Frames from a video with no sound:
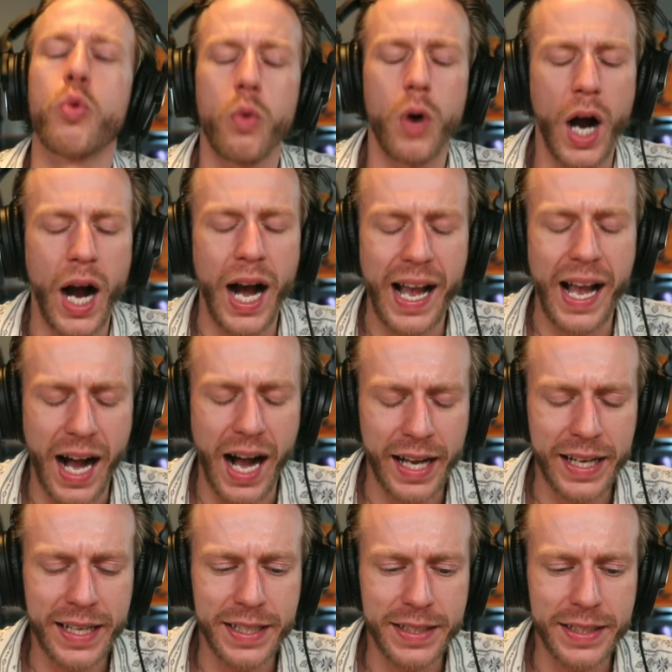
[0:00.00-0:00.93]

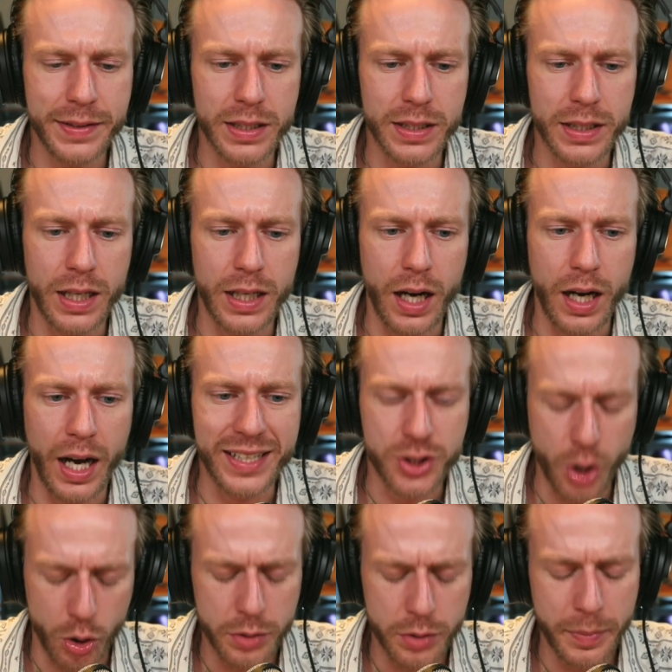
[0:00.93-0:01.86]
I
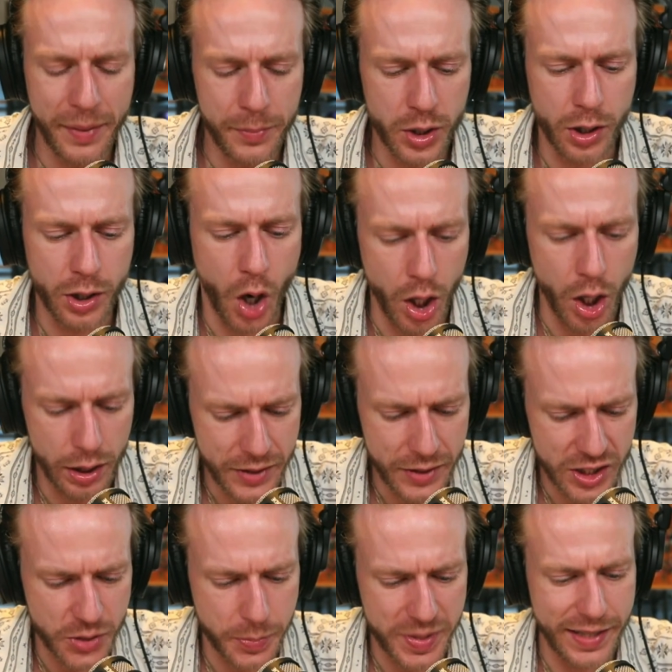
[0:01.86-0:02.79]
don't remember all of the
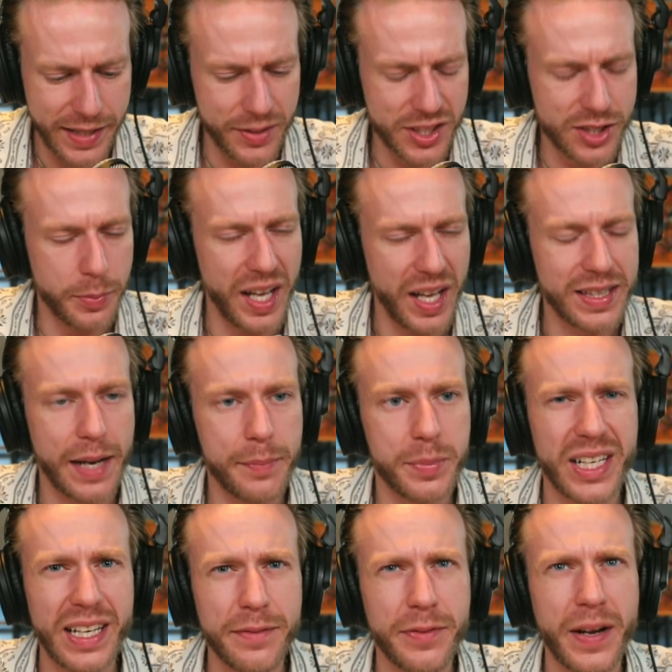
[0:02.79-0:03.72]
specifics about that,
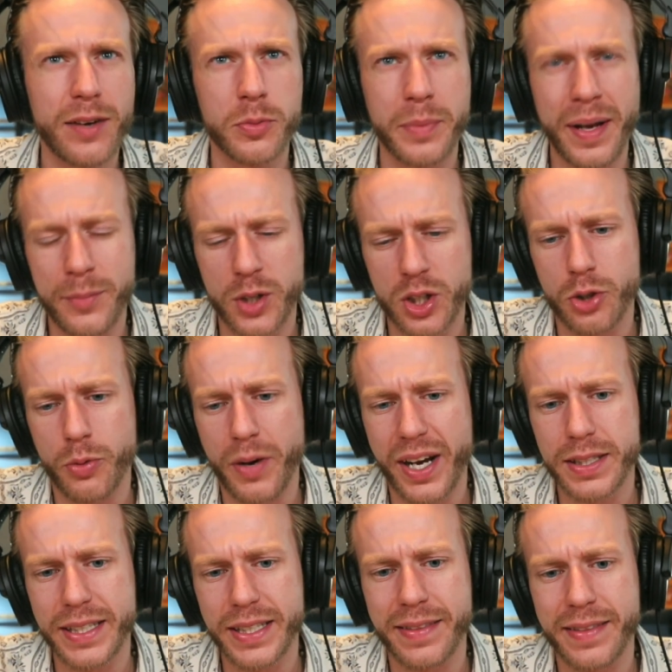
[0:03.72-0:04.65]
but if I remember
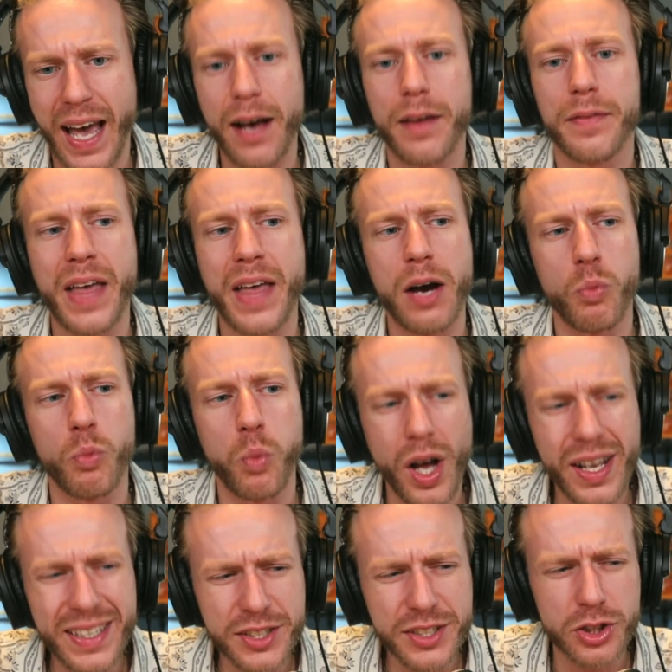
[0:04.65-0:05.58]
correctly, that
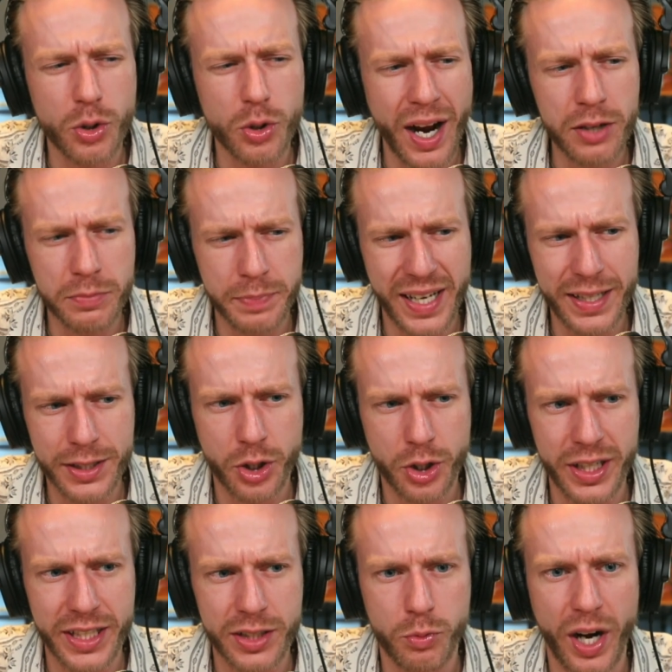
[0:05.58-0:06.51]
was ground
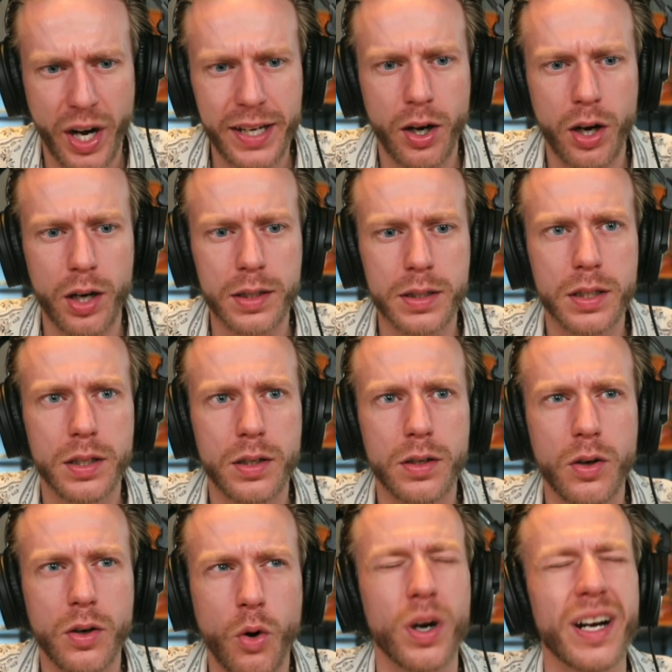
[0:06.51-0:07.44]
penetrating radar,
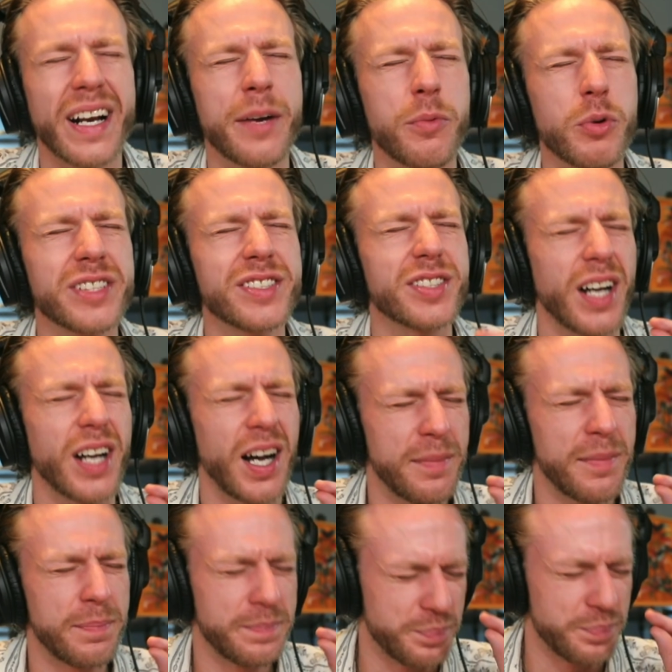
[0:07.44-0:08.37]
or it was
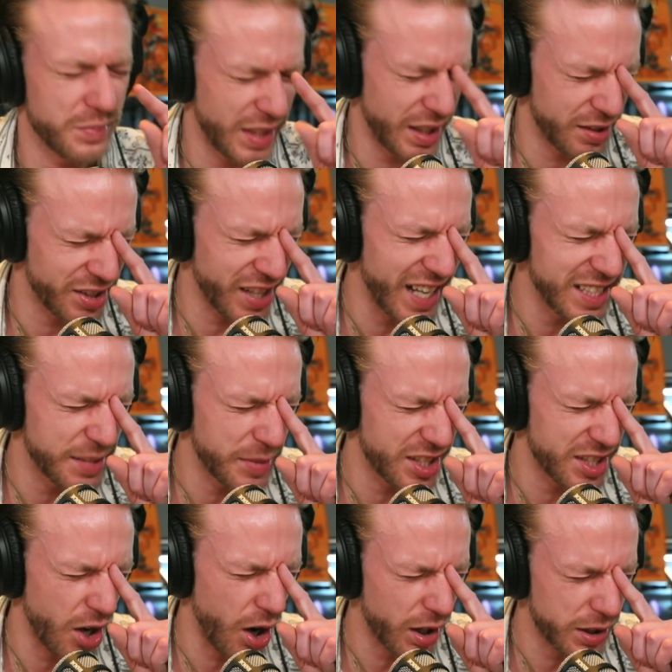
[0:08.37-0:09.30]

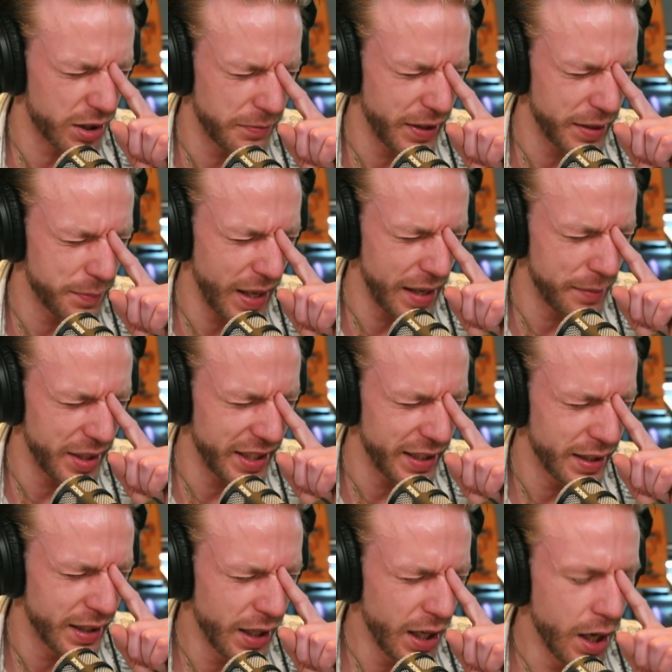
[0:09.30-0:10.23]
seismography maybe.
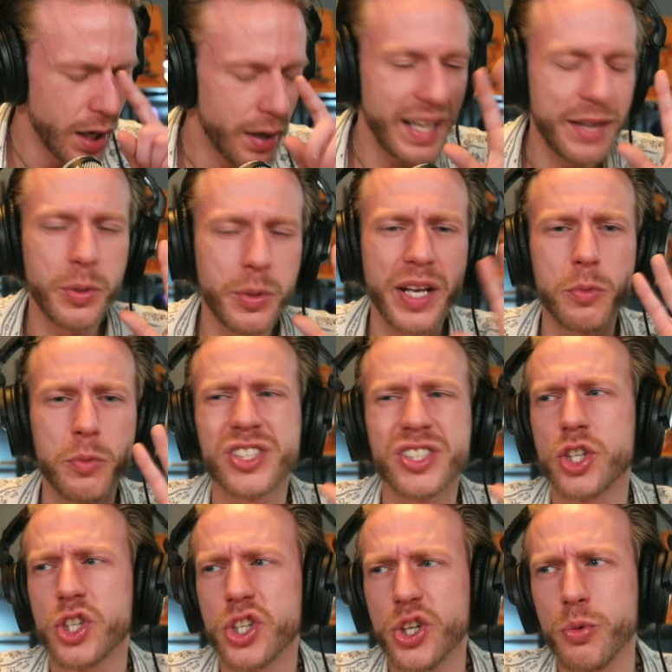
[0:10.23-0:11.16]
It was
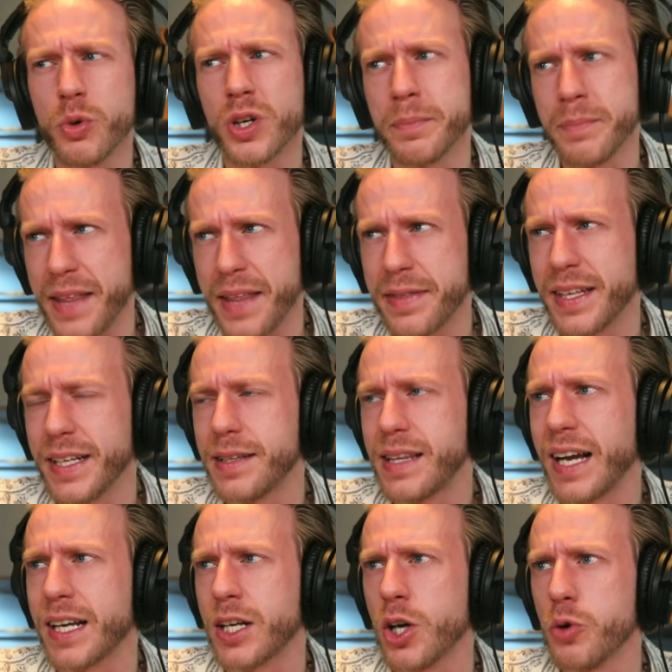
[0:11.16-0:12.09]
a newer method
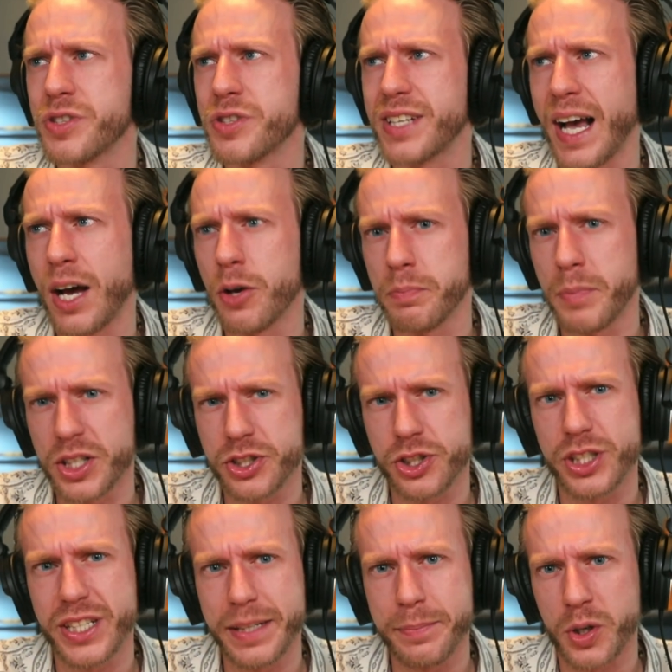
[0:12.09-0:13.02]
that goes down much
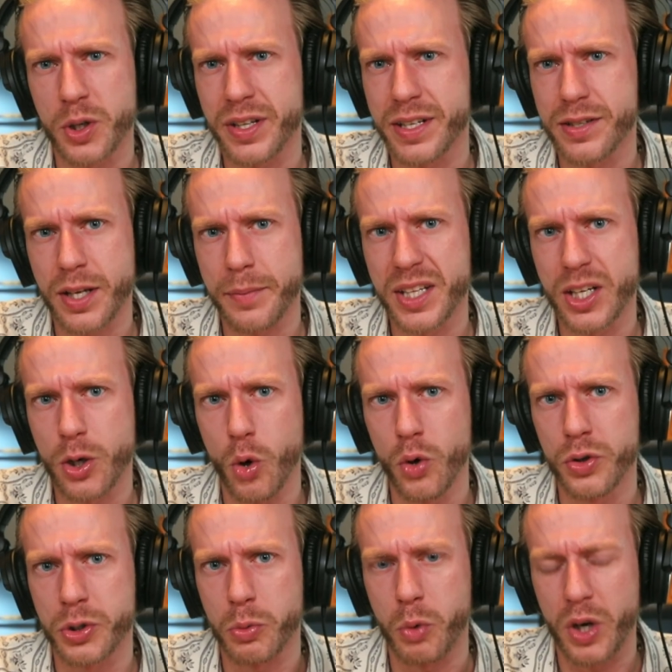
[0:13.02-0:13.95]
deeper than some of the
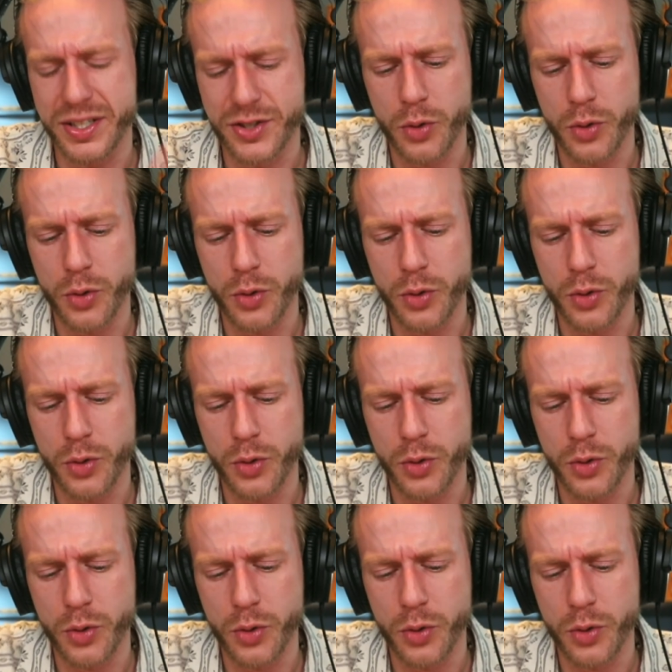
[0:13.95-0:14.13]
older ones.